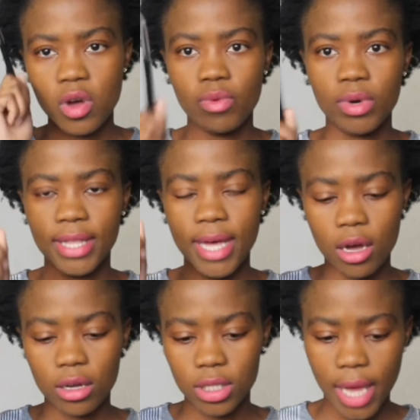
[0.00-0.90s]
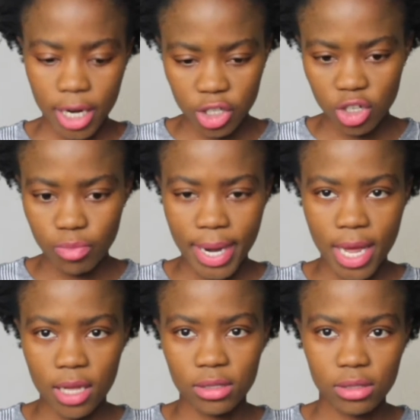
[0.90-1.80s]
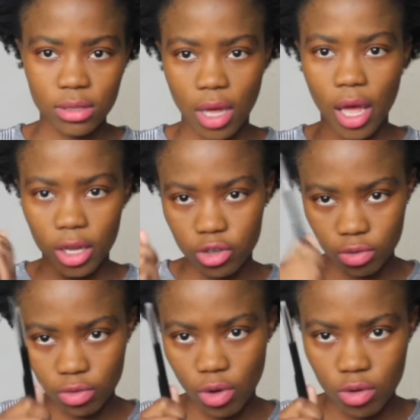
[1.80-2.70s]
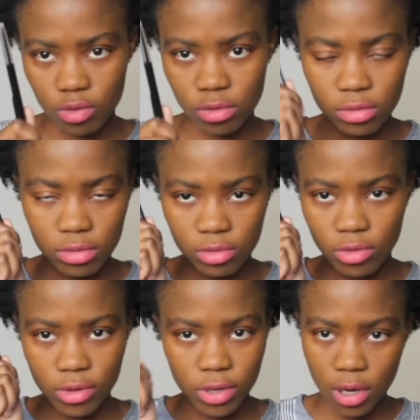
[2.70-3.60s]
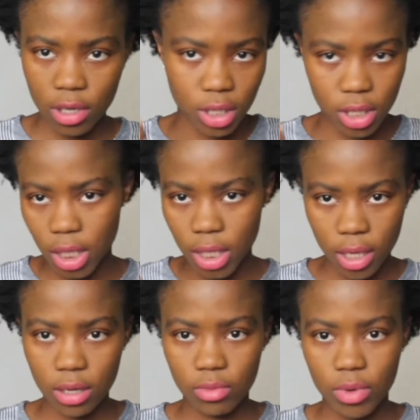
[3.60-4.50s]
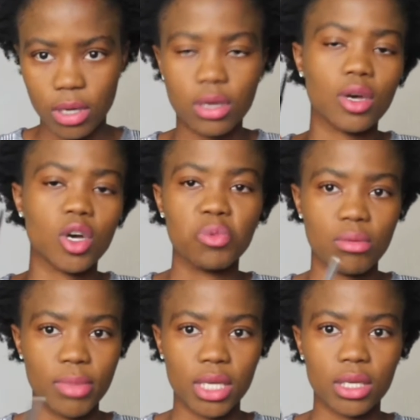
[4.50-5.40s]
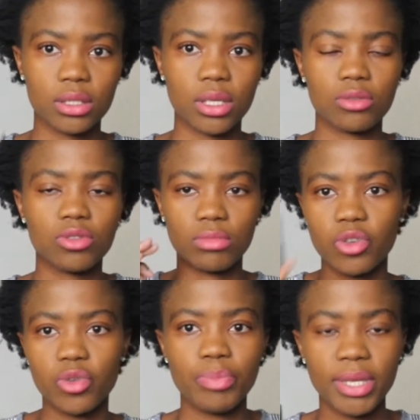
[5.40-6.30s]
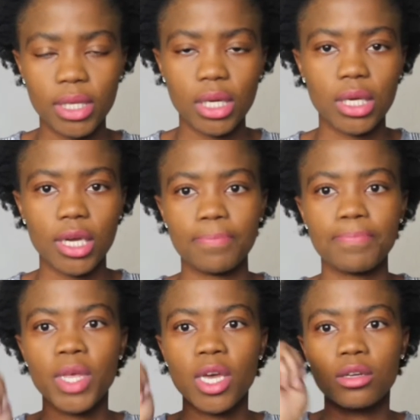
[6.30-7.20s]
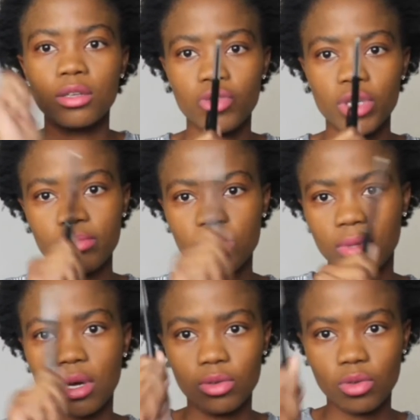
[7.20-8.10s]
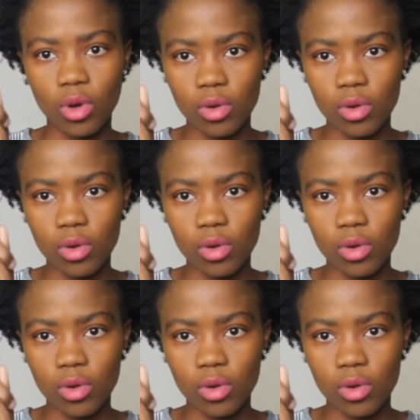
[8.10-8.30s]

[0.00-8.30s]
without action plans are just goals so you're not going to get anywhere i hope i'm making sense so i'm going to repeat that again dreams without